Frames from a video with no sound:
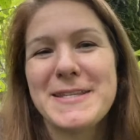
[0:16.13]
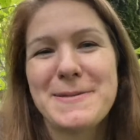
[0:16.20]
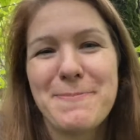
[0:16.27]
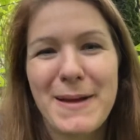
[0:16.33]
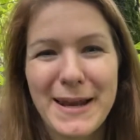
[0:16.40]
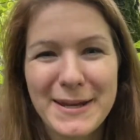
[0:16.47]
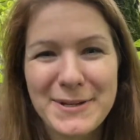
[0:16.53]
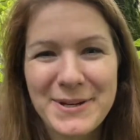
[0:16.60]

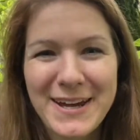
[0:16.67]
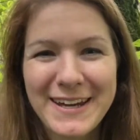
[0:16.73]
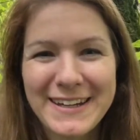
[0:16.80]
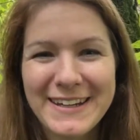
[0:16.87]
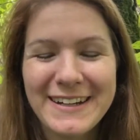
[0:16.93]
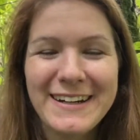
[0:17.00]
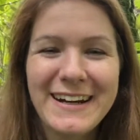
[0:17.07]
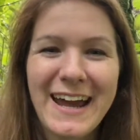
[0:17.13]
Belladonna
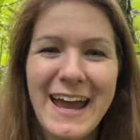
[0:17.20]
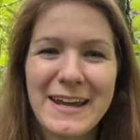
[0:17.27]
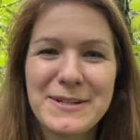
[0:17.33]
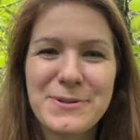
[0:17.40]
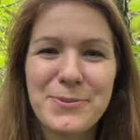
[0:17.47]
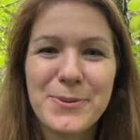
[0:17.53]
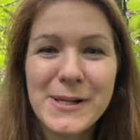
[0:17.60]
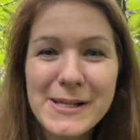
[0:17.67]
here
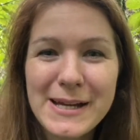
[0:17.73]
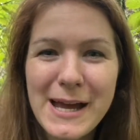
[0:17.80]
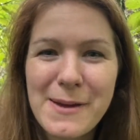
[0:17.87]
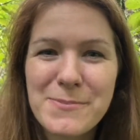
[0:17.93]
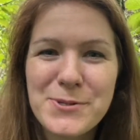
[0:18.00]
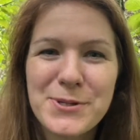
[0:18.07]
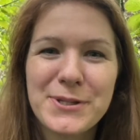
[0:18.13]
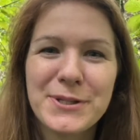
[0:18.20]
and
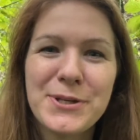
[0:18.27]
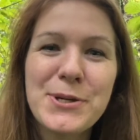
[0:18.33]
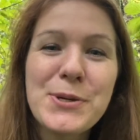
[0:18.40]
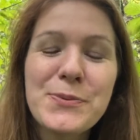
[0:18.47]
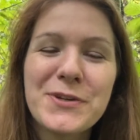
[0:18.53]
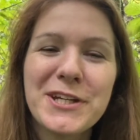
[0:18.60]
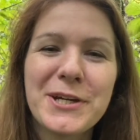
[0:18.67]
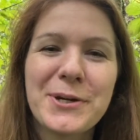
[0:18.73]
welcome to the new
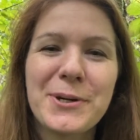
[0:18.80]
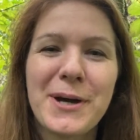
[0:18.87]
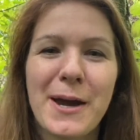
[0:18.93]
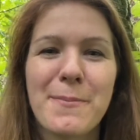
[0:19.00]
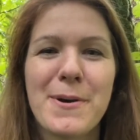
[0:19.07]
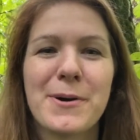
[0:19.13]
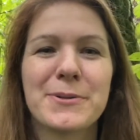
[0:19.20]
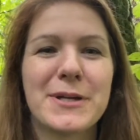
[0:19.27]
video
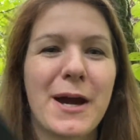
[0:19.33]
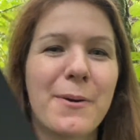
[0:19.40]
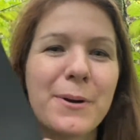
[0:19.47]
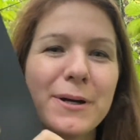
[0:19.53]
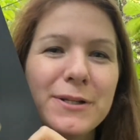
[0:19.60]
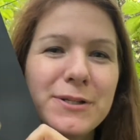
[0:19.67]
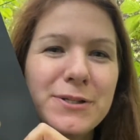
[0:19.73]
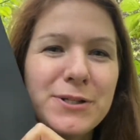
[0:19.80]
about
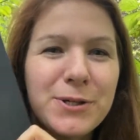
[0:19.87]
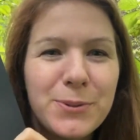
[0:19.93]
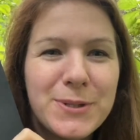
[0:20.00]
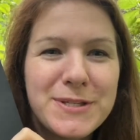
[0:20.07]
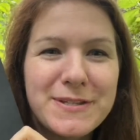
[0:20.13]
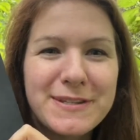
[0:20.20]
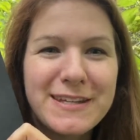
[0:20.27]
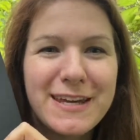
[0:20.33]
our
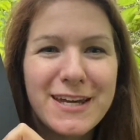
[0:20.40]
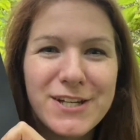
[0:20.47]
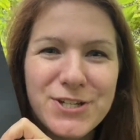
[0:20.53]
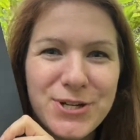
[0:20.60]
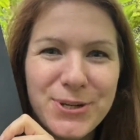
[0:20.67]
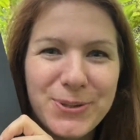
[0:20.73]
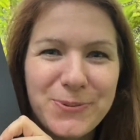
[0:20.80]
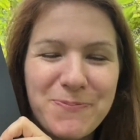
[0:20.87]
newest
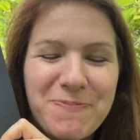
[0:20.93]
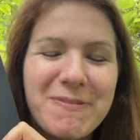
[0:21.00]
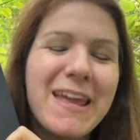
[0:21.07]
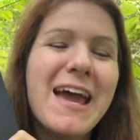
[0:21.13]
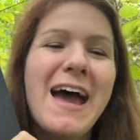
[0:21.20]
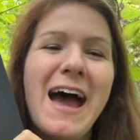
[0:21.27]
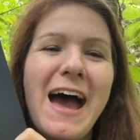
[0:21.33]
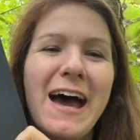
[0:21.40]
issue.
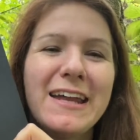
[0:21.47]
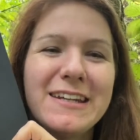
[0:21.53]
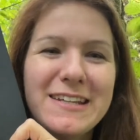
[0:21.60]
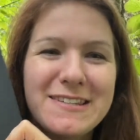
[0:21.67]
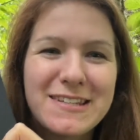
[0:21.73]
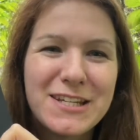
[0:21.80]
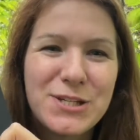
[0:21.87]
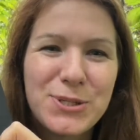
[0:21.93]

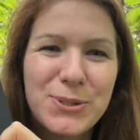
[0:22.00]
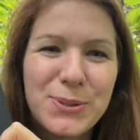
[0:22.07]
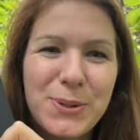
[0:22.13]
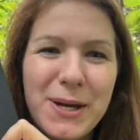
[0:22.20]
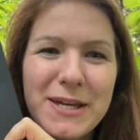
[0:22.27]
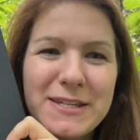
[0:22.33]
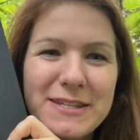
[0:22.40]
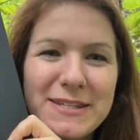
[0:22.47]
This issue
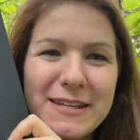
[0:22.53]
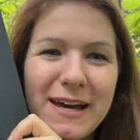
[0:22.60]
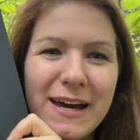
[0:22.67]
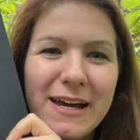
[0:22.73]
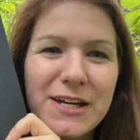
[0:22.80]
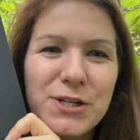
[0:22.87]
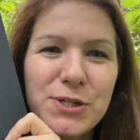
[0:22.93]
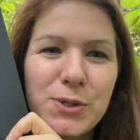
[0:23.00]
is
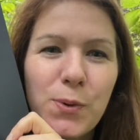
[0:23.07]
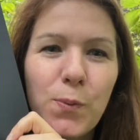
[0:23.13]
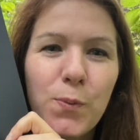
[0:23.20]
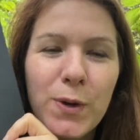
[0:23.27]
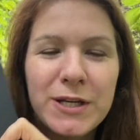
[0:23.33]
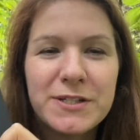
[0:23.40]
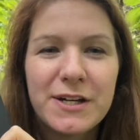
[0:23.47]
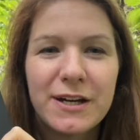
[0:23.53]
issue
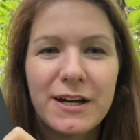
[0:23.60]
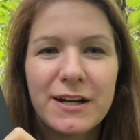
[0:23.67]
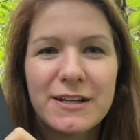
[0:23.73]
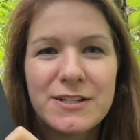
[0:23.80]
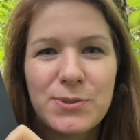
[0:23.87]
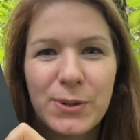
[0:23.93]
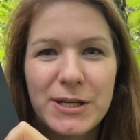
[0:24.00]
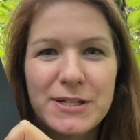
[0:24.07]
Winter
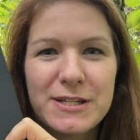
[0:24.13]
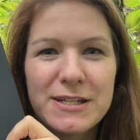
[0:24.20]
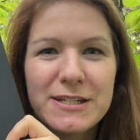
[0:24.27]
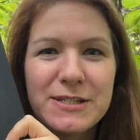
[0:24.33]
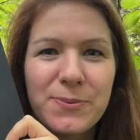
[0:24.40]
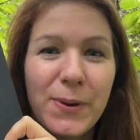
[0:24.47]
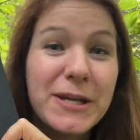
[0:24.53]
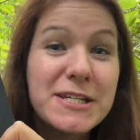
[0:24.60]

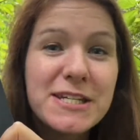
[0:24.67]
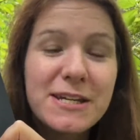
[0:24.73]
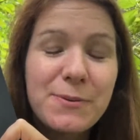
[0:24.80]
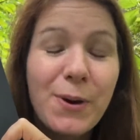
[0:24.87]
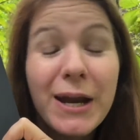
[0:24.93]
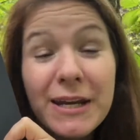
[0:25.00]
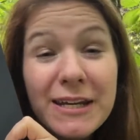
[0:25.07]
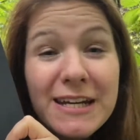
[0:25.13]

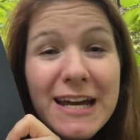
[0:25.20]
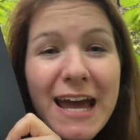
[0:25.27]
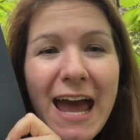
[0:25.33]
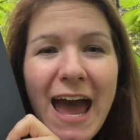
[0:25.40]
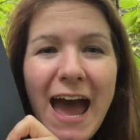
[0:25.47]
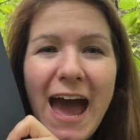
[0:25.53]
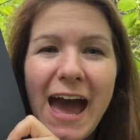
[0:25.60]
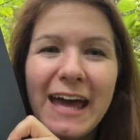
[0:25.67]
2021
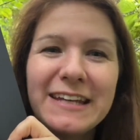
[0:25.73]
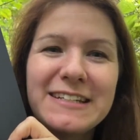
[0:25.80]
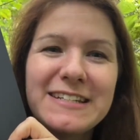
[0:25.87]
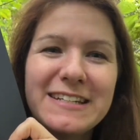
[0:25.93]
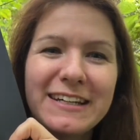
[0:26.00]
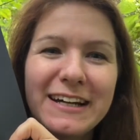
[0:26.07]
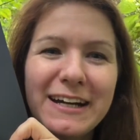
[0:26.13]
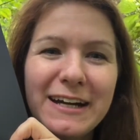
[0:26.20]

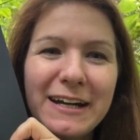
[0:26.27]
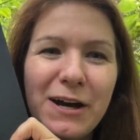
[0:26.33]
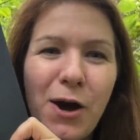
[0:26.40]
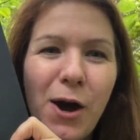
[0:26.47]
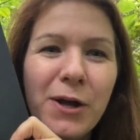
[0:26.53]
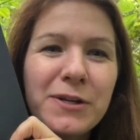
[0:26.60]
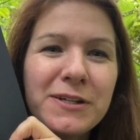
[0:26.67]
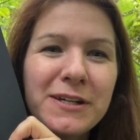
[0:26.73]
and
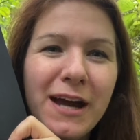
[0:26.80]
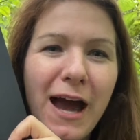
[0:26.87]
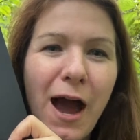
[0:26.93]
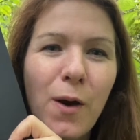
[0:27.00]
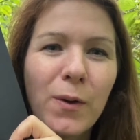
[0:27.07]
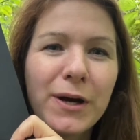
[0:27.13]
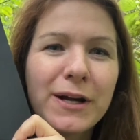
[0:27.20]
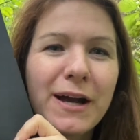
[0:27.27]
on
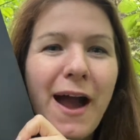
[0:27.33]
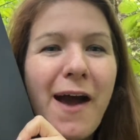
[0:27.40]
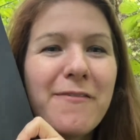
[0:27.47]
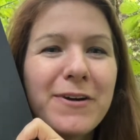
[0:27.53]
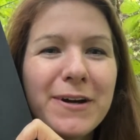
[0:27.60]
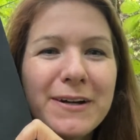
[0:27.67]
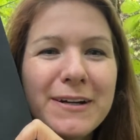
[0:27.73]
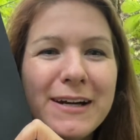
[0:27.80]
our cover